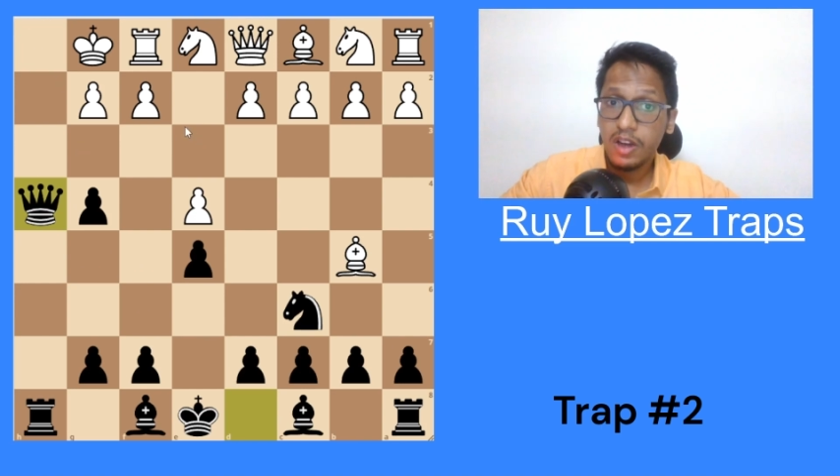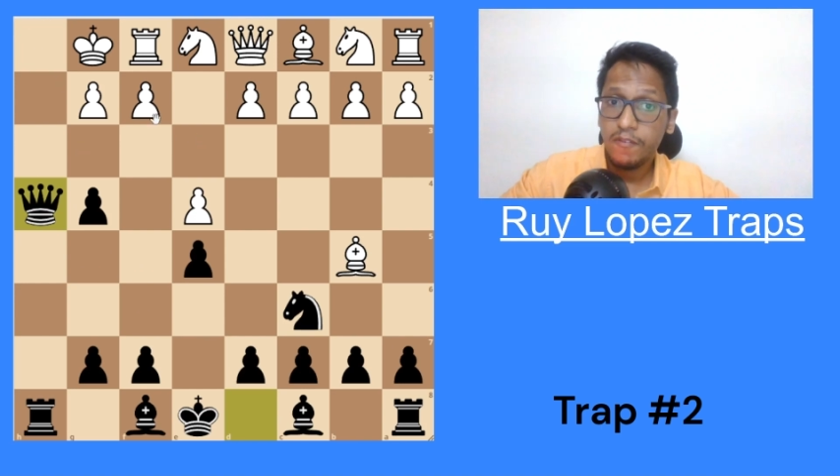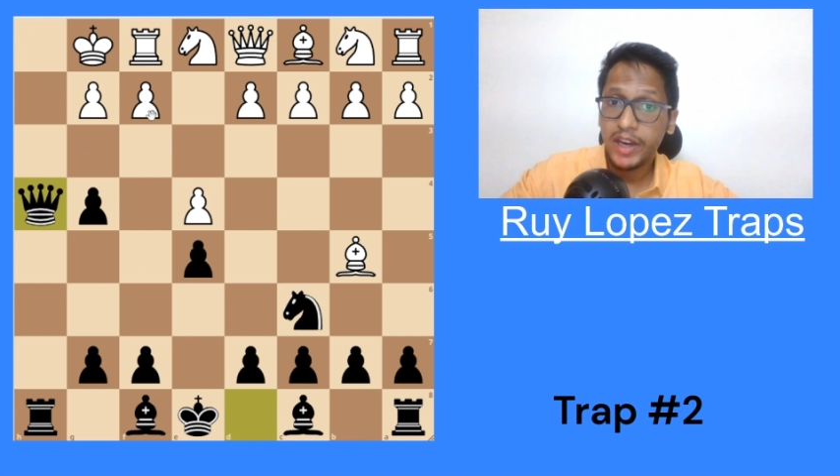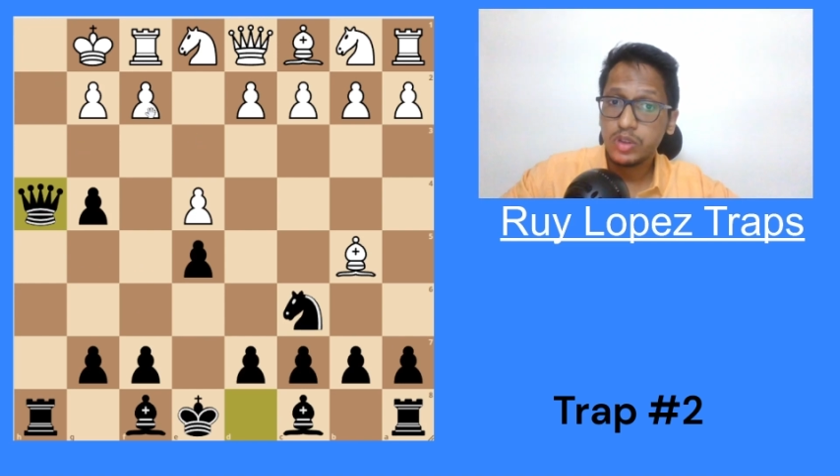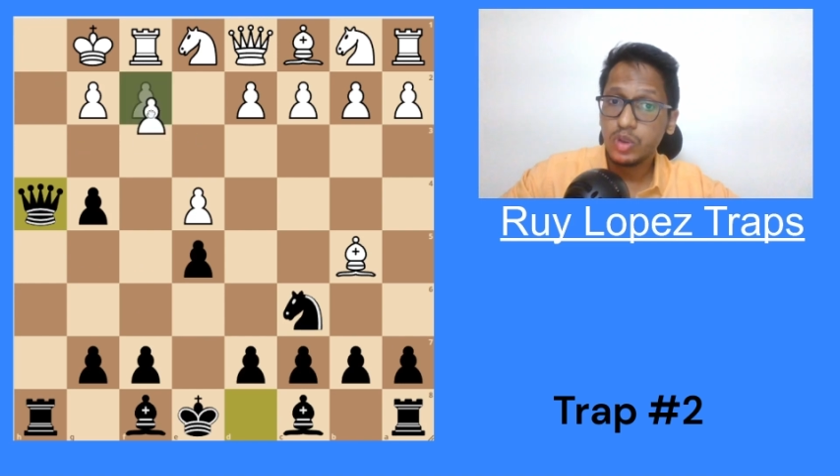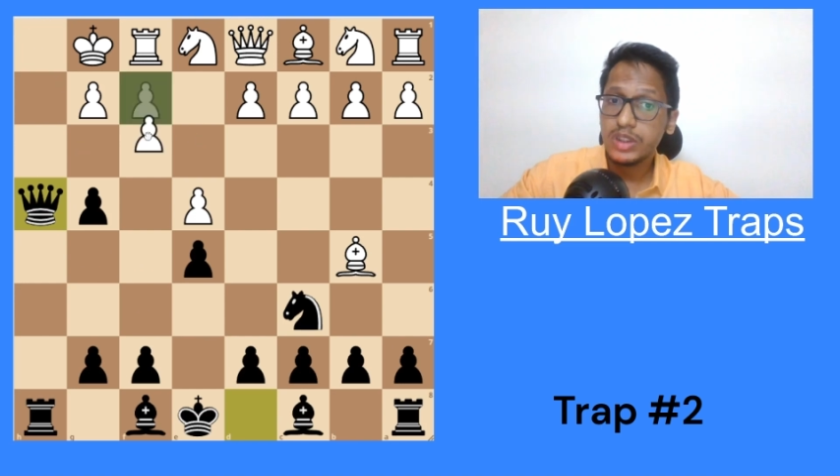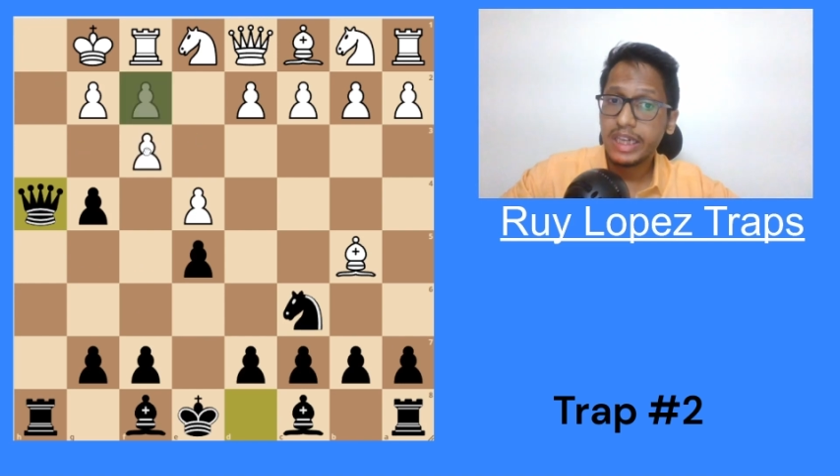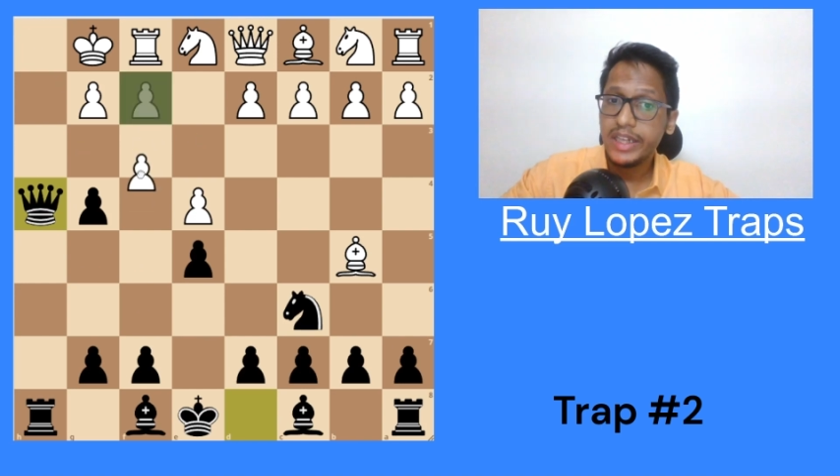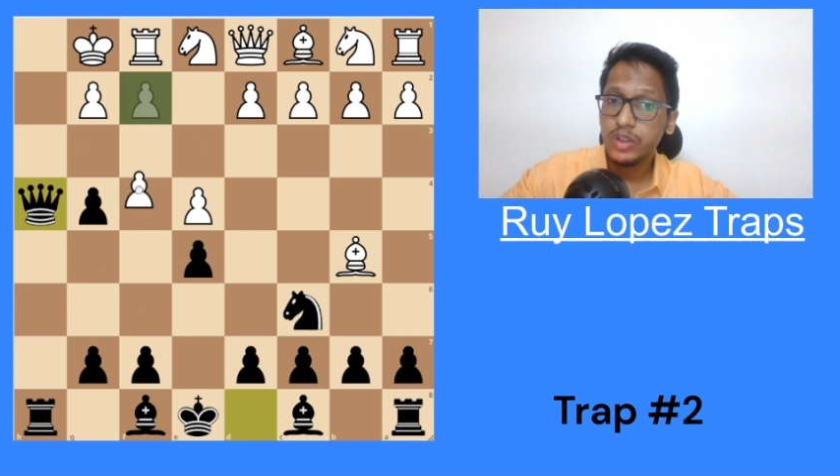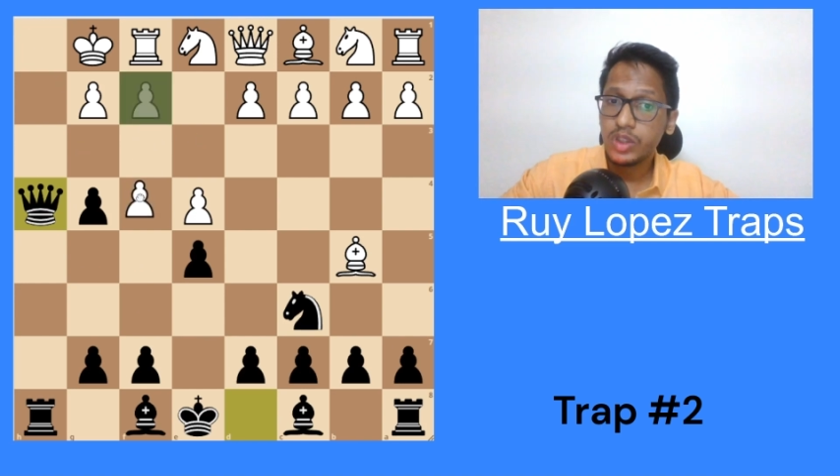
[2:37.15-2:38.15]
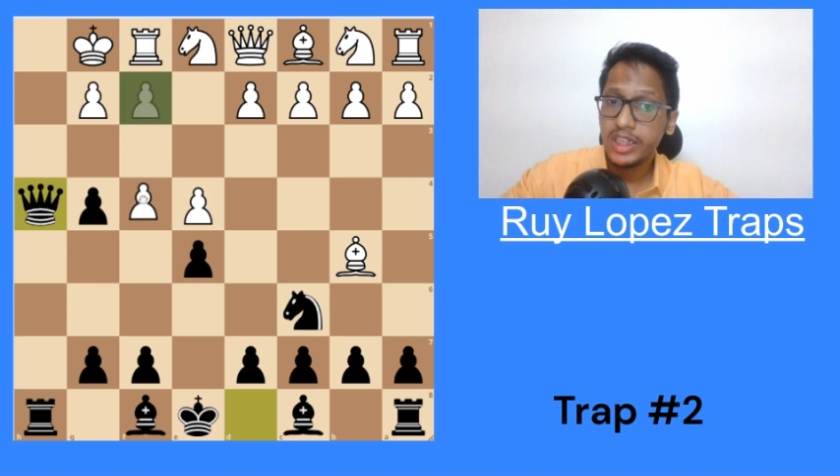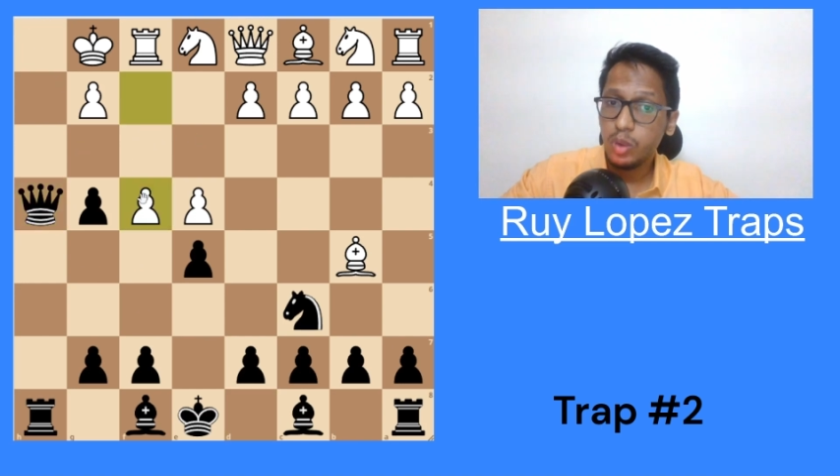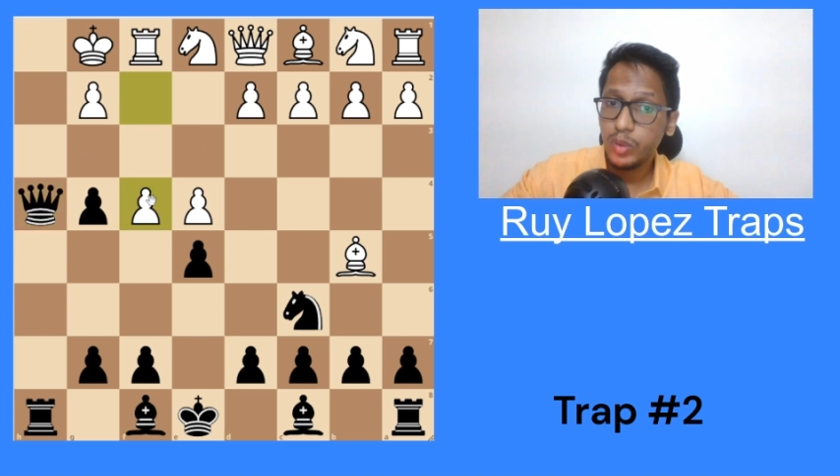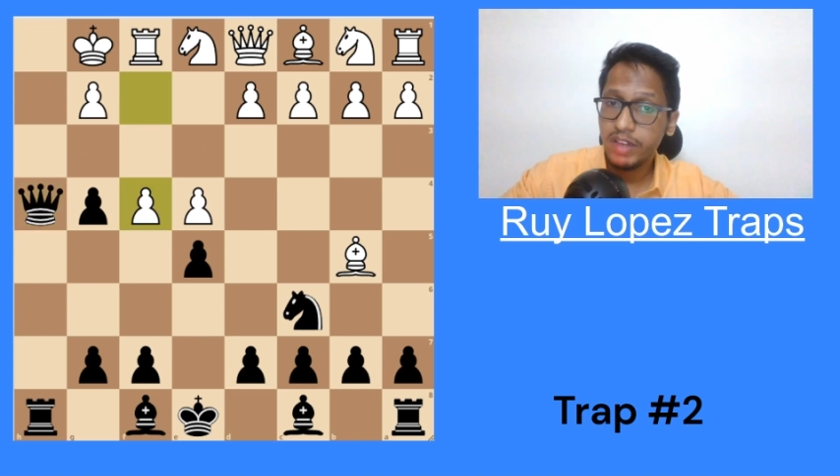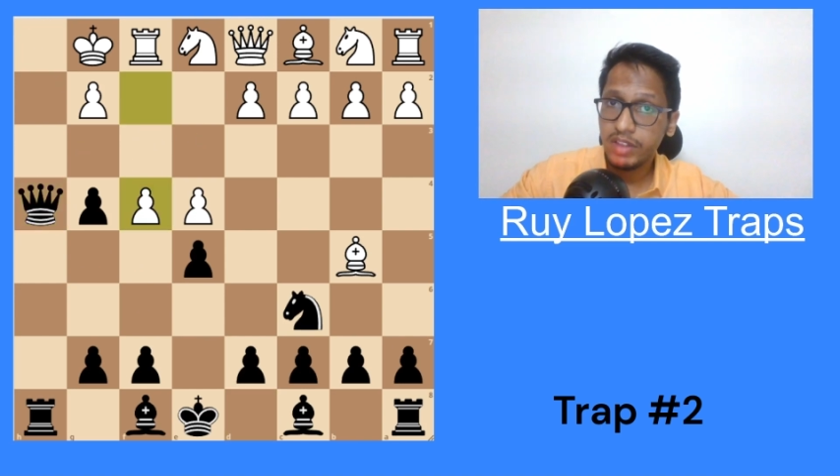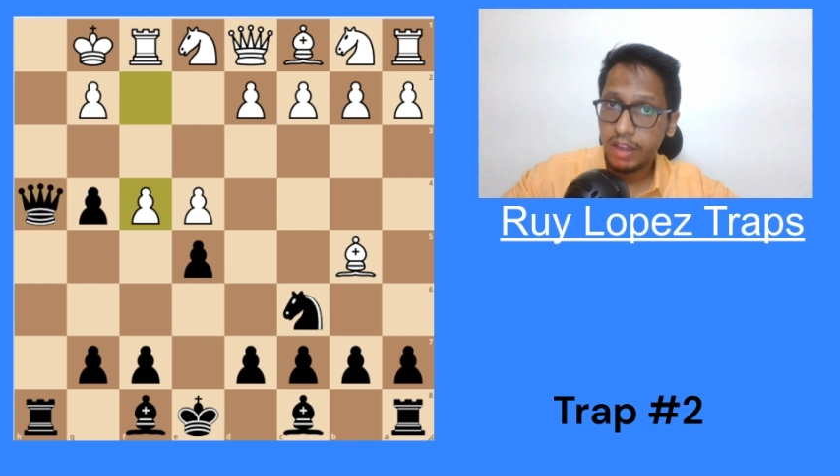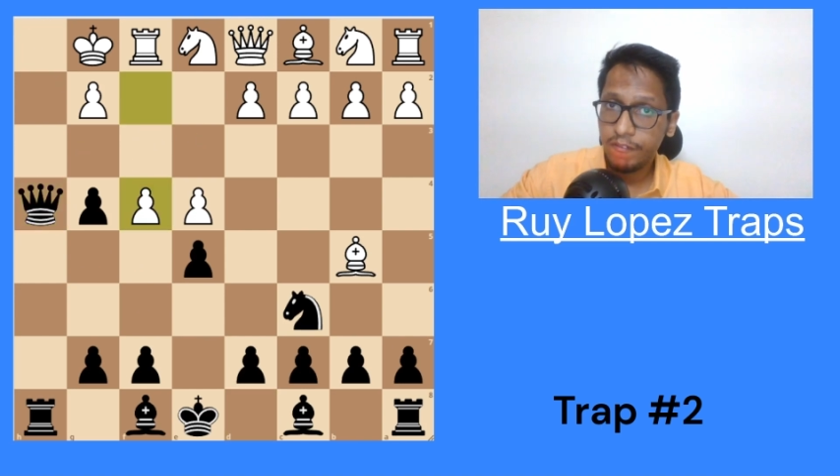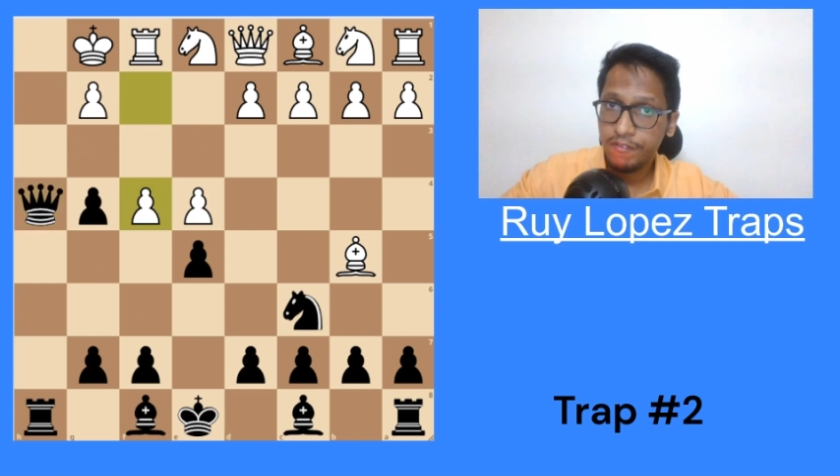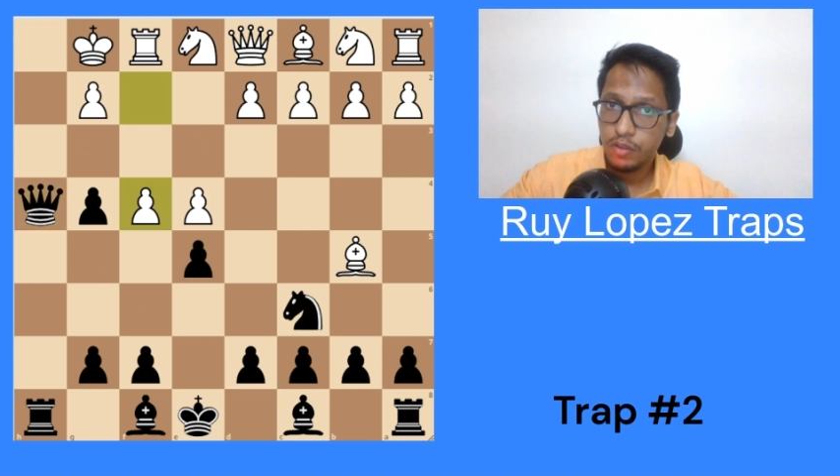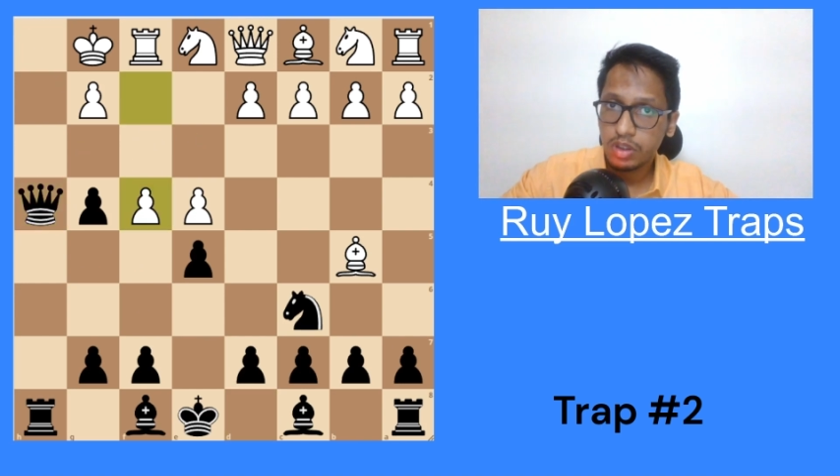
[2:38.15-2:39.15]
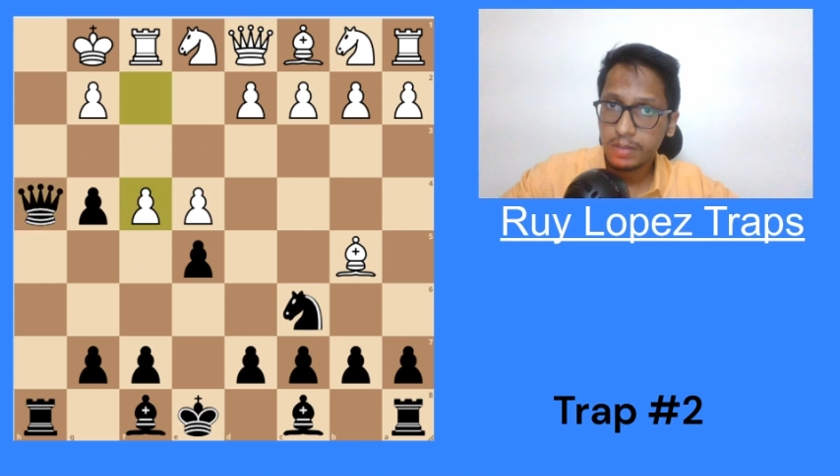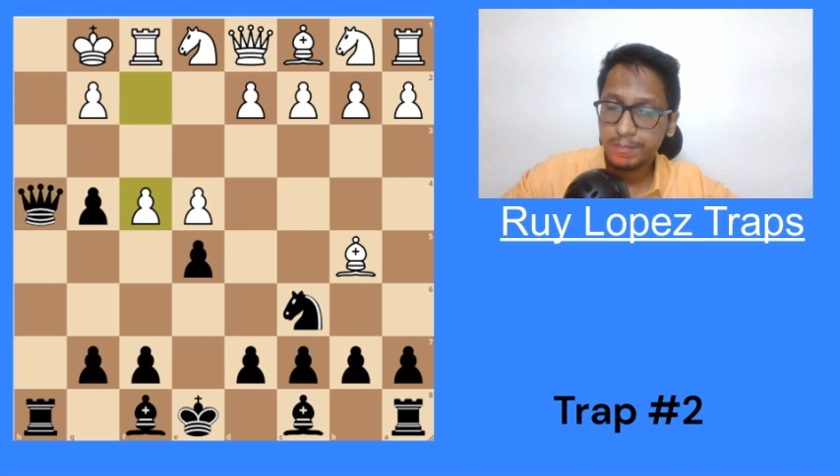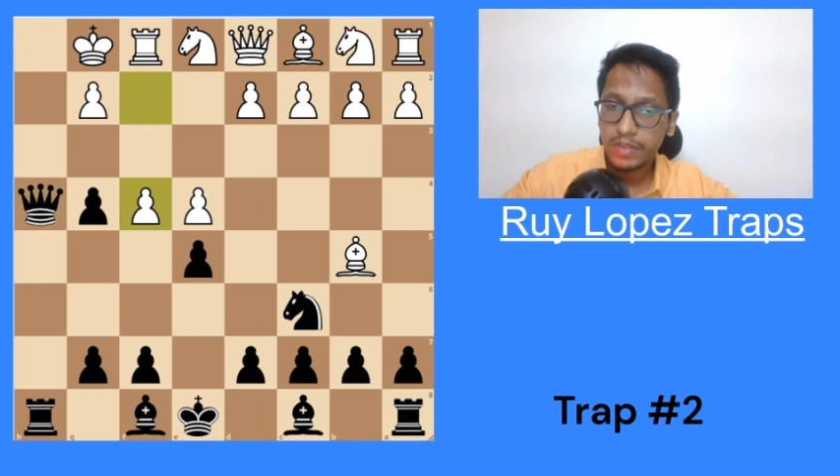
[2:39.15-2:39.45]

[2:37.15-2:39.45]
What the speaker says: White could try to run away with f4.